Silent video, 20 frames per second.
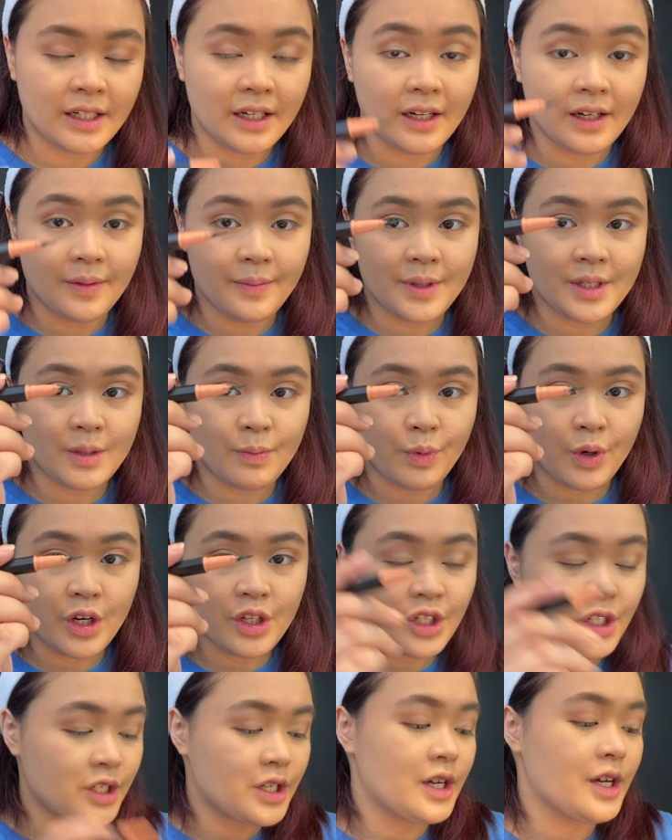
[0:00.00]
It's a
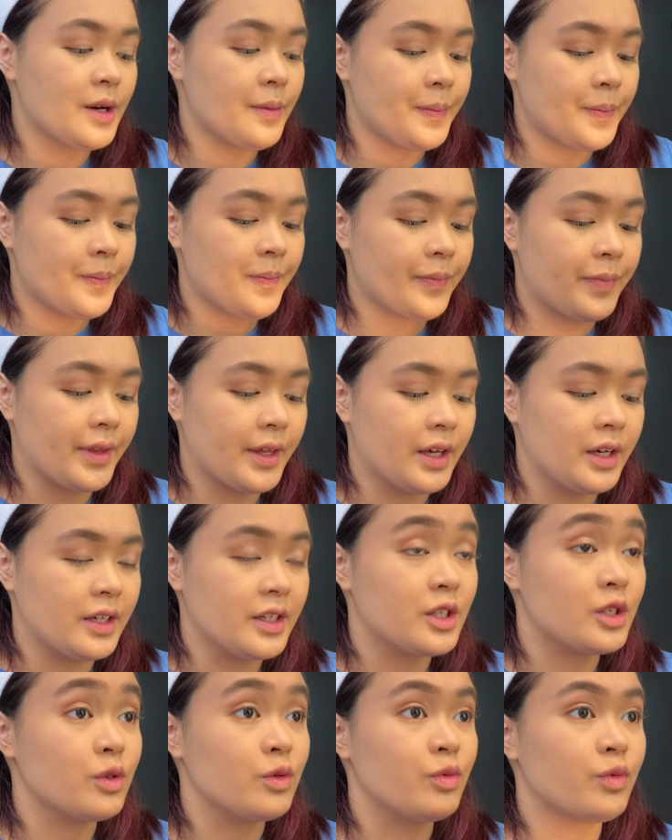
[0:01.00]
brush tip.
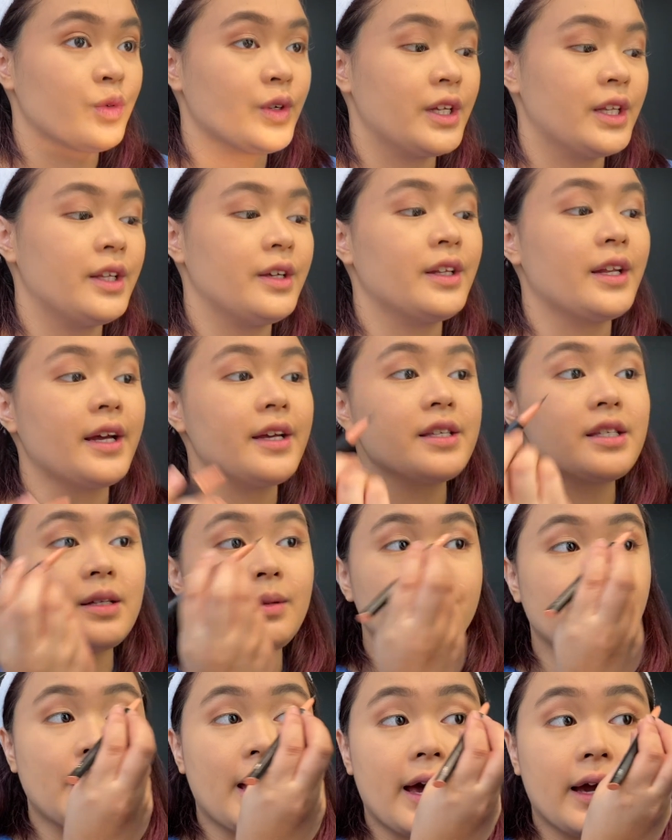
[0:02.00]
It's really nice
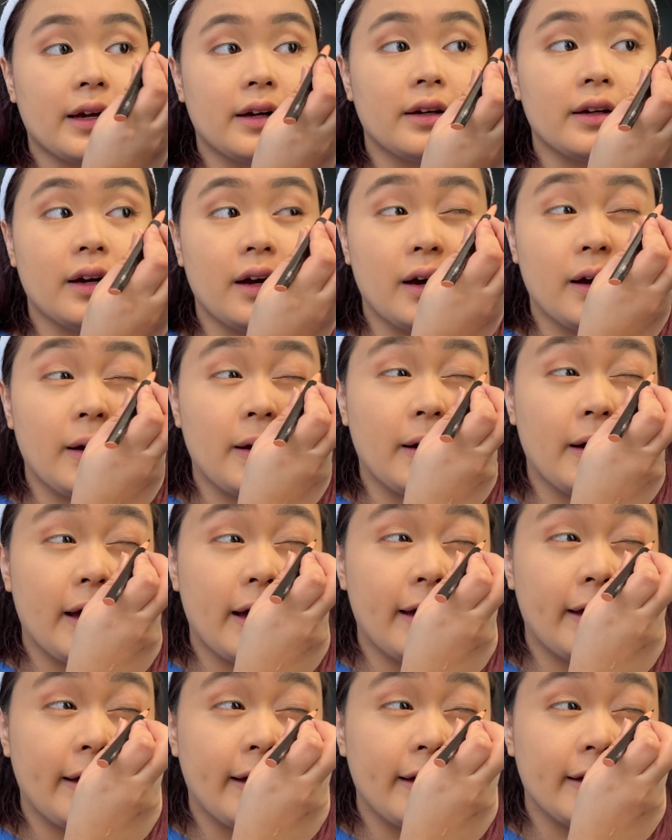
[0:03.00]
in black.
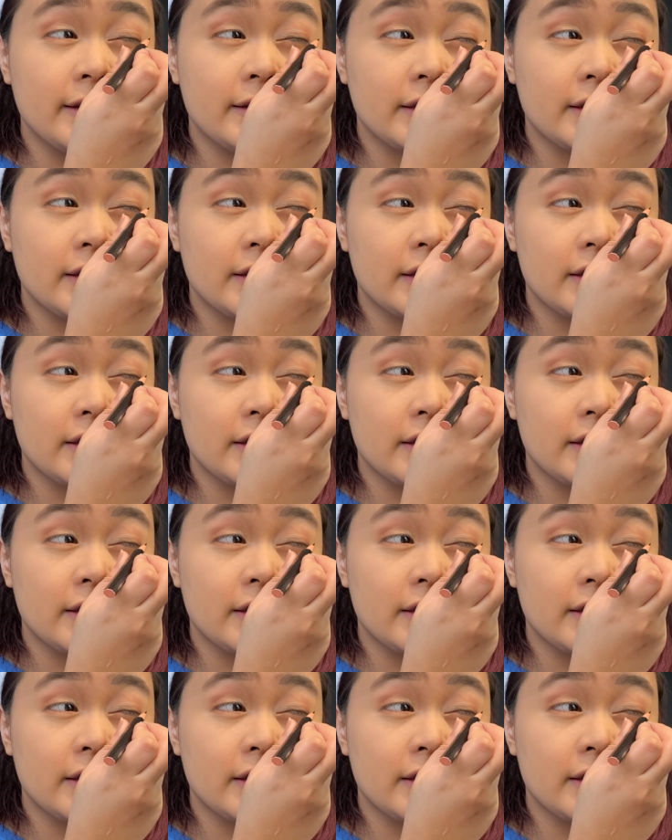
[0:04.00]
I asked...